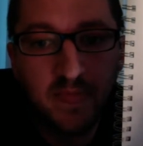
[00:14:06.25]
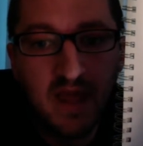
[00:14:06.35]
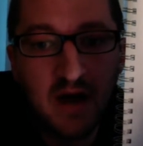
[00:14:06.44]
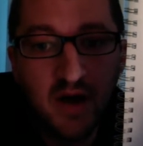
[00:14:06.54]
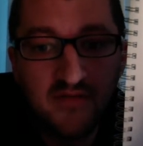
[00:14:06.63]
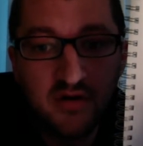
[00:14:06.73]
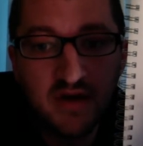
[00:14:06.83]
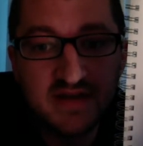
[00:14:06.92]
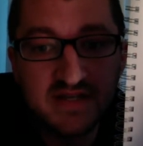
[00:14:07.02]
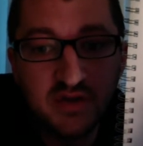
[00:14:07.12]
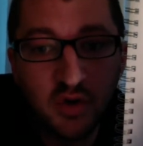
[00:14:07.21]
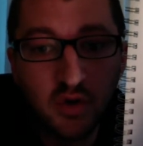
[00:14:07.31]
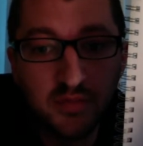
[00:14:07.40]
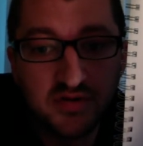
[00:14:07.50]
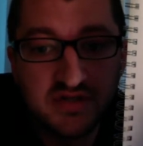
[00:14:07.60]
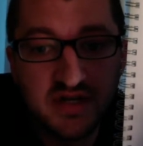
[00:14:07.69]
However, as a total
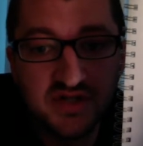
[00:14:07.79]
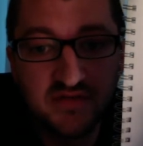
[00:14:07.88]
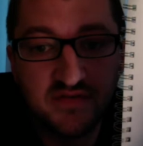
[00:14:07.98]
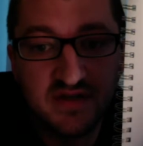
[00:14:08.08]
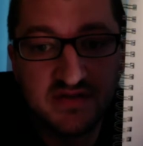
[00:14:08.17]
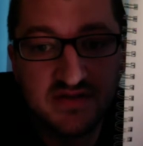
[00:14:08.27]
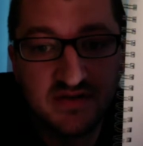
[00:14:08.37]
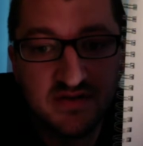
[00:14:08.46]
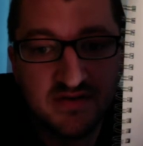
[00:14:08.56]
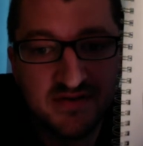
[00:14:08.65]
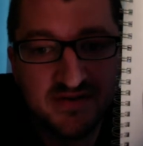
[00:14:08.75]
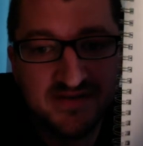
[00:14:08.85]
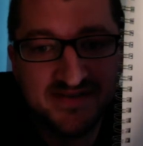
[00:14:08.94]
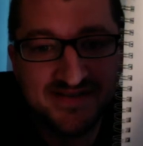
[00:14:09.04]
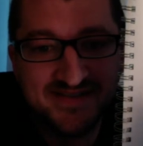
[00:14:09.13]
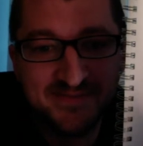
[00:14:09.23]
percentage of this
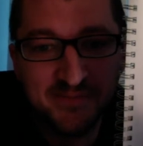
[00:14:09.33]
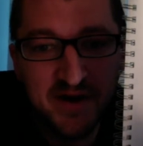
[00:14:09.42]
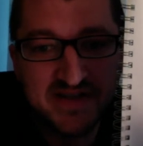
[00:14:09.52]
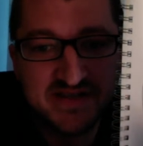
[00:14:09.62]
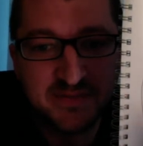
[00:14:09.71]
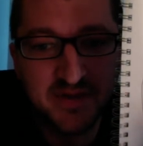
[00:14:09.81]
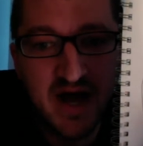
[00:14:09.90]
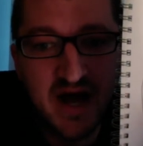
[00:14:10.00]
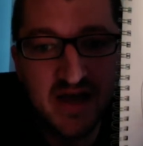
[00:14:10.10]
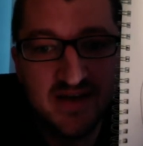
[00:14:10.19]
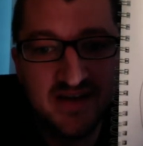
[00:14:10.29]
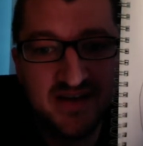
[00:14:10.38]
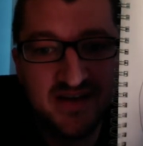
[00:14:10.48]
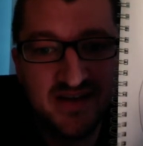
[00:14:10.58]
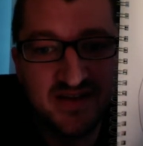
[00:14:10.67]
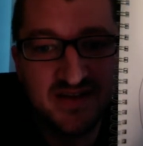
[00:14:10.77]
money supply,
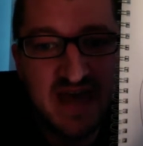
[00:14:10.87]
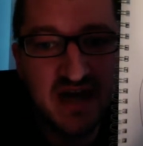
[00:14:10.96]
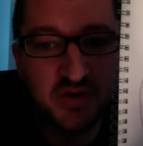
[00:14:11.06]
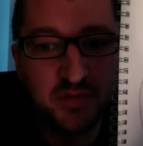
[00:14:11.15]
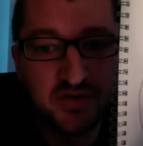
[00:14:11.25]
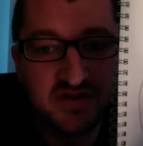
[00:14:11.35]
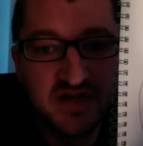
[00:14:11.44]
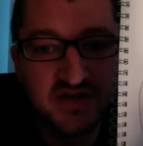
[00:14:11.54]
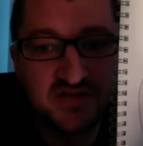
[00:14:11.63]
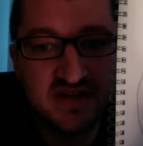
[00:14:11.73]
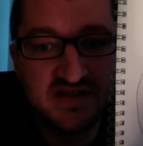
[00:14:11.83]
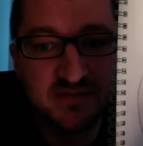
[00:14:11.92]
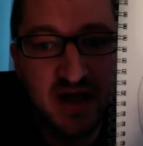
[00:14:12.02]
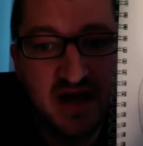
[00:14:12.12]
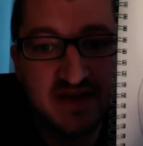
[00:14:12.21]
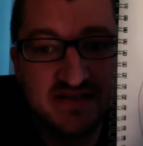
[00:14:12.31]
the actual percentage of that
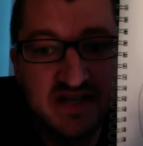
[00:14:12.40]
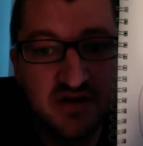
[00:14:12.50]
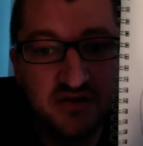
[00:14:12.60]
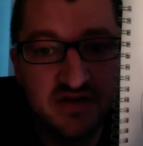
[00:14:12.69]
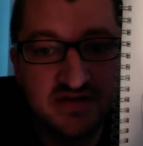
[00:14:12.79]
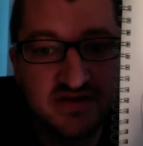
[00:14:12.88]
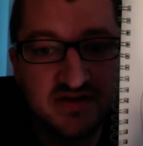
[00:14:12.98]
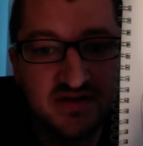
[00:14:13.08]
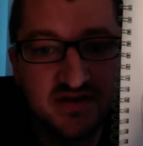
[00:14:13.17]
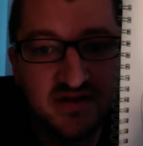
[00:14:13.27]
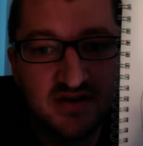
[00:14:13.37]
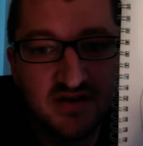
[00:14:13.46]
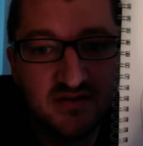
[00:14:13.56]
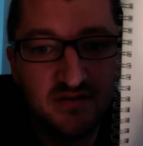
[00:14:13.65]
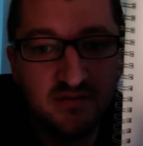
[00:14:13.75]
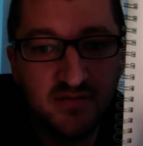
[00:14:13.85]
supply has decreased.
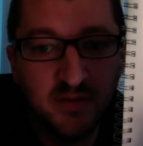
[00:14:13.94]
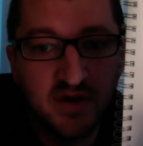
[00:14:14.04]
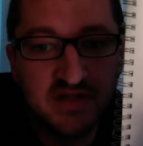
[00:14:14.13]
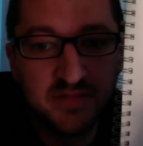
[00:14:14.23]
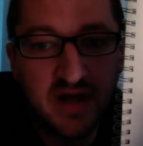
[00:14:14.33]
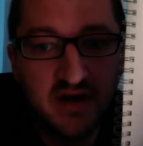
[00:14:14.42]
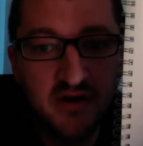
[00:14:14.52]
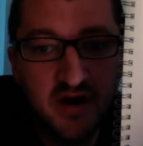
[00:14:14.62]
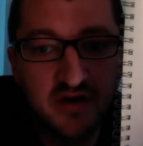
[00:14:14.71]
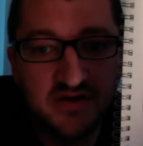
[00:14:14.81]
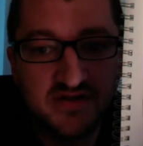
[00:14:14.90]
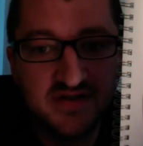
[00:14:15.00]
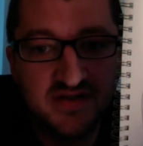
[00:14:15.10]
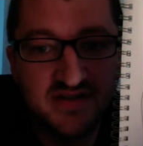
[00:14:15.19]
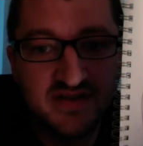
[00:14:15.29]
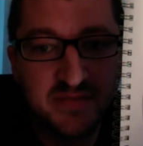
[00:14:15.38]
The money supply grows.
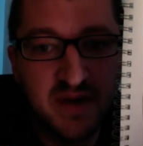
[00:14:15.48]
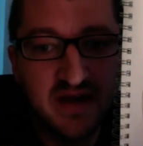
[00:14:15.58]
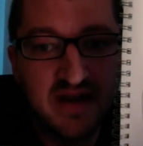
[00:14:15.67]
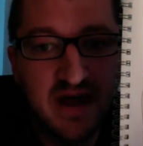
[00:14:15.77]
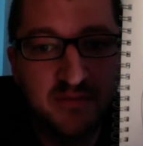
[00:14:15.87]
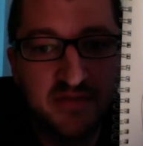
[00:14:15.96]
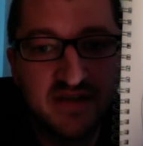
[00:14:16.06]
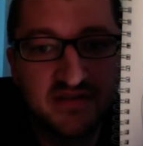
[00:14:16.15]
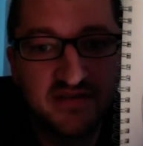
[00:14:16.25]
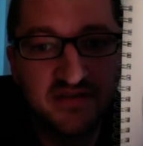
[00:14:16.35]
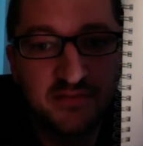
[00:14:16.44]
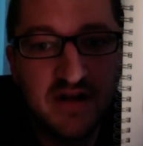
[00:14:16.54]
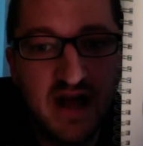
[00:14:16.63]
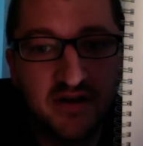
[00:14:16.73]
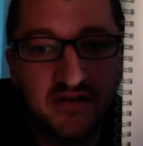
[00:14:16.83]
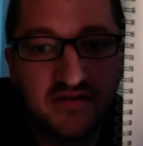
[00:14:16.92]
This bank now possesses
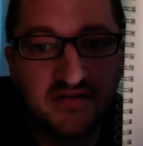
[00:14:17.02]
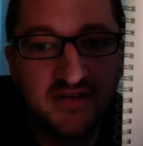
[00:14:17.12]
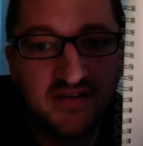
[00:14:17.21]
$3.